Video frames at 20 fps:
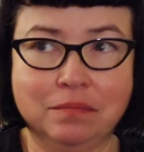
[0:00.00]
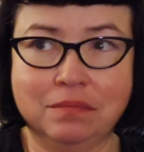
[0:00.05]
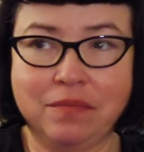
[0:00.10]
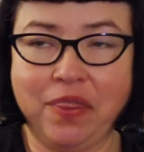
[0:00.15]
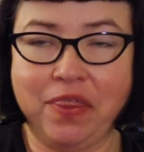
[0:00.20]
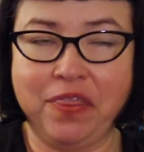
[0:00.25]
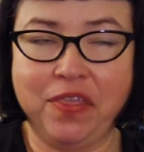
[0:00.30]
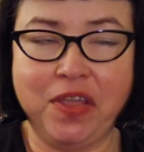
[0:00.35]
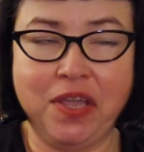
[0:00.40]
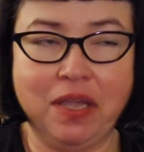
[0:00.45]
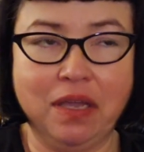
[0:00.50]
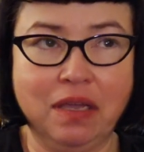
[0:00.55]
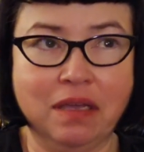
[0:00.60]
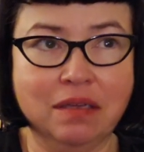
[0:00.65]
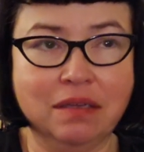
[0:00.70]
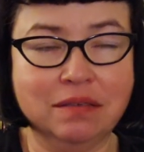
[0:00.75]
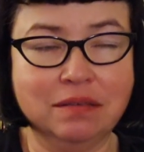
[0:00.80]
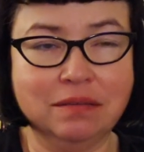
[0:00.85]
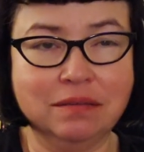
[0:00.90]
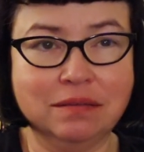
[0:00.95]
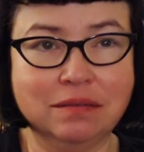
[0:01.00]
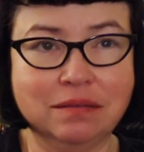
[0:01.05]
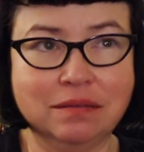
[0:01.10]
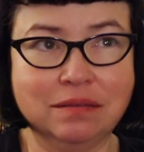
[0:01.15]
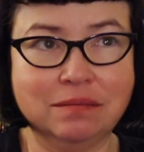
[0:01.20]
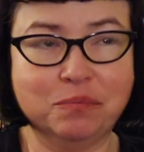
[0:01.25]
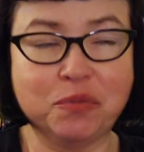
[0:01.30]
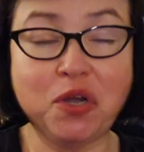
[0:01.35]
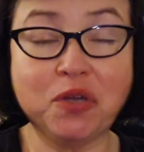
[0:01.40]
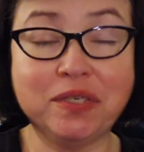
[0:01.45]
thing
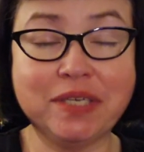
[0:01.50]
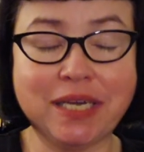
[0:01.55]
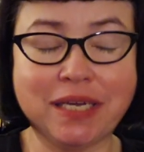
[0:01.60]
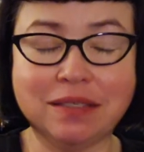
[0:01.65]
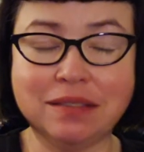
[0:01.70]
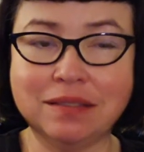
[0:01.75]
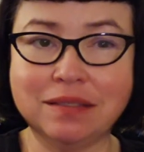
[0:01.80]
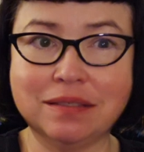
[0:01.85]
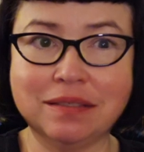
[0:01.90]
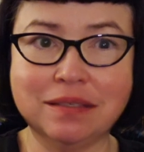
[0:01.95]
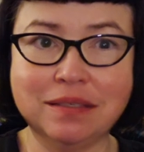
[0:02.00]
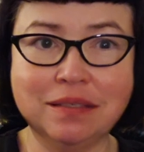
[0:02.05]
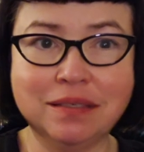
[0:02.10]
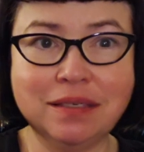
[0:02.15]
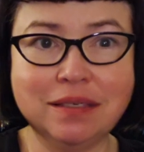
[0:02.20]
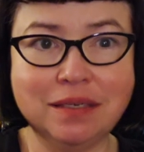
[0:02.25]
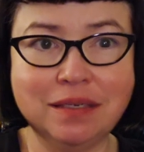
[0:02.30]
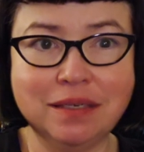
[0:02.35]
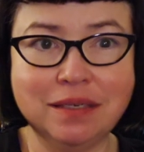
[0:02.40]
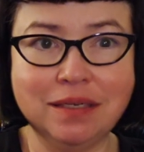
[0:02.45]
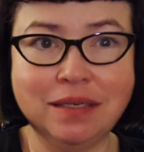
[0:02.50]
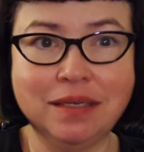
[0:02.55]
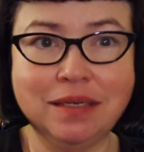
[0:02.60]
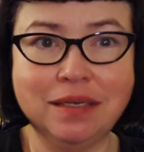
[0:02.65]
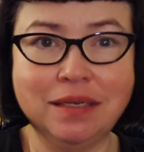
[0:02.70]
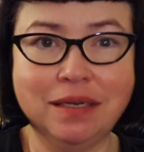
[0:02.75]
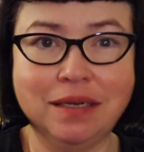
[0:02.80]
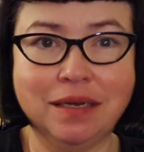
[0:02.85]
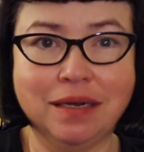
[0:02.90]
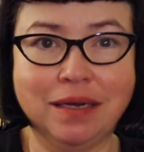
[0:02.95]
protest
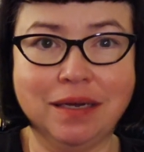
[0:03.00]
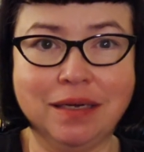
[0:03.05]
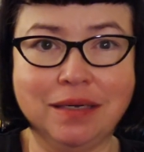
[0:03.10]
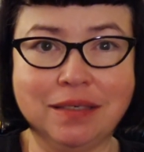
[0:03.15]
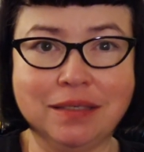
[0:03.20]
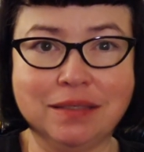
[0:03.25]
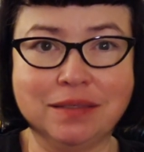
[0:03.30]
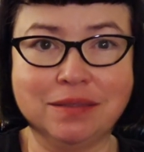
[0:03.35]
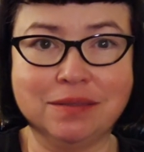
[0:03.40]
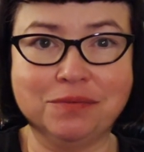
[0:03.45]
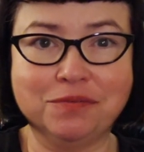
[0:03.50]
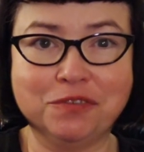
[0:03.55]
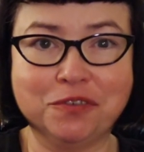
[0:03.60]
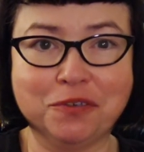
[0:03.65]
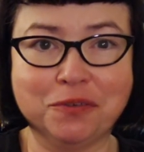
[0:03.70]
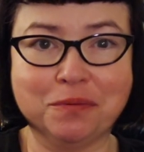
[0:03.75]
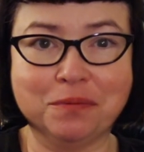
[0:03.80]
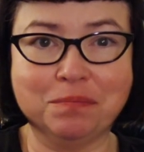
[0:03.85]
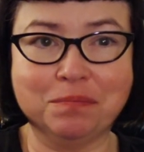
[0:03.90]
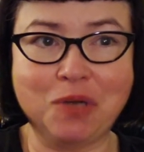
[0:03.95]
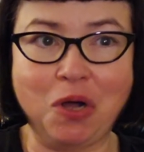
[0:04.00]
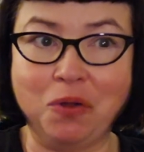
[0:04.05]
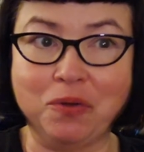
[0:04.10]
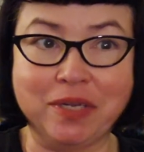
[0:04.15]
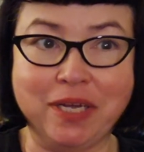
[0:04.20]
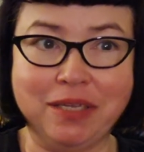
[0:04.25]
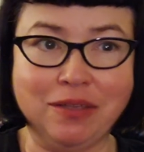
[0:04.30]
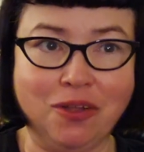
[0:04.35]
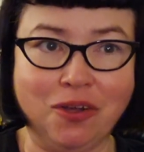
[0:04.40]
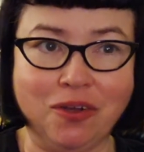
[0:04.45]
for all
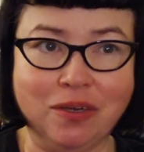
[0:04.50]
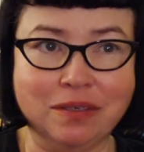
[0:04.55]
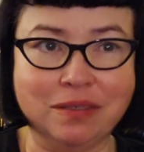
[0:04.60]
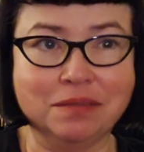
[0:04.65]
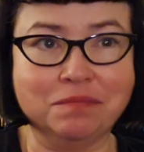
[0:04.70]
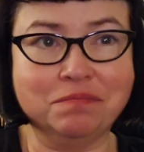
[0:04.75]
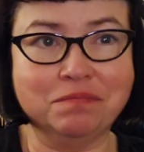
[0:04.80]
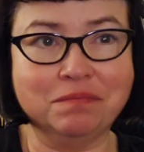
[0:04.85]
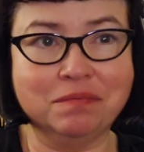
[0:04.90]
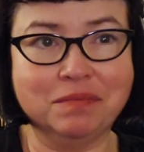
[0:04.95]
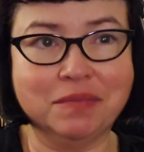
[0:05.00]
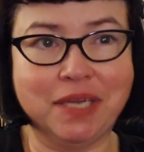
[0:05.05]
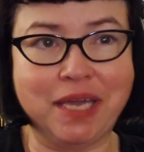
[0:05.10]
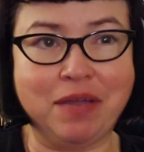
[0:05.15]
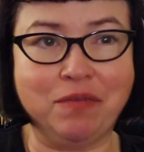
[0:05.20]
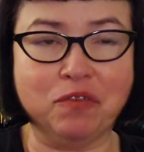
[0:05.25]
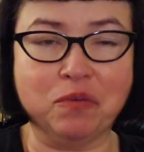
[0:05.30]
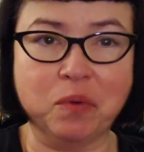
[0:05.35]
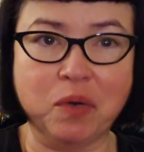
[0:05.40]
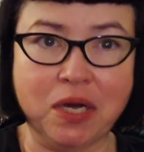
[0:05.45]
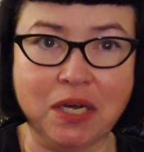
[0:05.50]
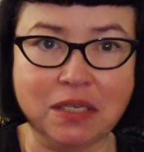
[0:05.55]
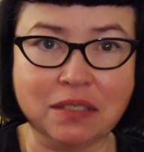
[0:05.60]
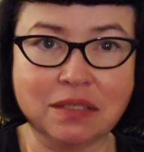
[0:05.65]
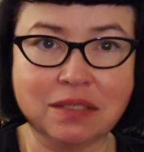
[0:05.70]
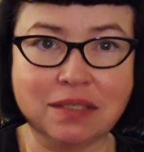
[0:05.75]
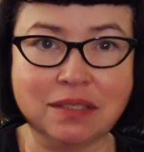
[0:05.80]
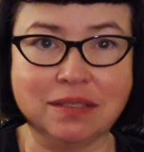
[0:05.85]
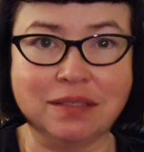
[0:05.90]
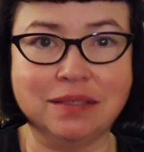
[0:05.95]
night long. Came from
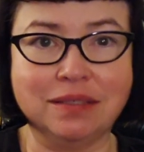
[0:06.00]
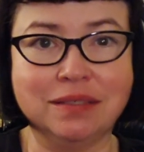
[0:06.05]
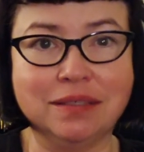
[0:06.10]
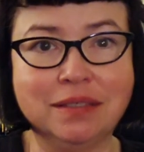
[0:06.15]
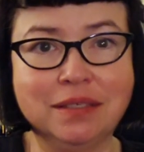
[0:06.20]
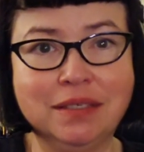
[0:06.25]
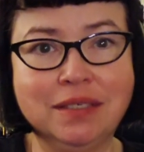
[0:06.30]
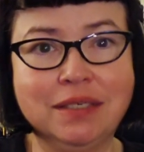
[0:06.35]
Austin,